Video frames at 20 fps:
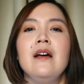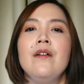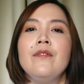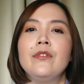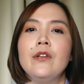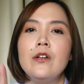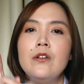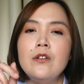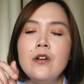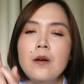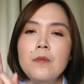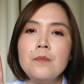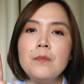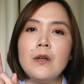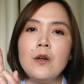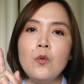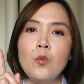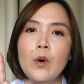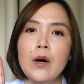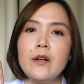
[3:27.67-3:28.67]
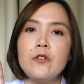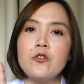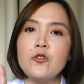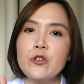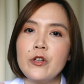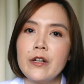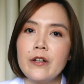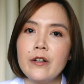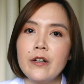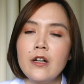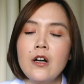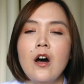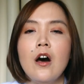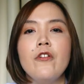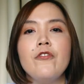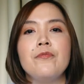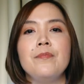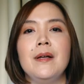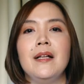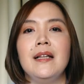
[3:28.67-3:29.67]
The number one trigger
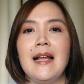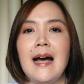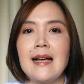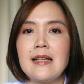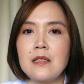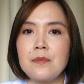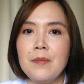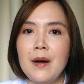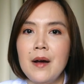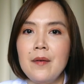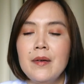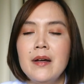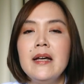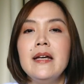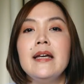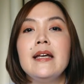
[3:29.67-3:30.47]
of melasma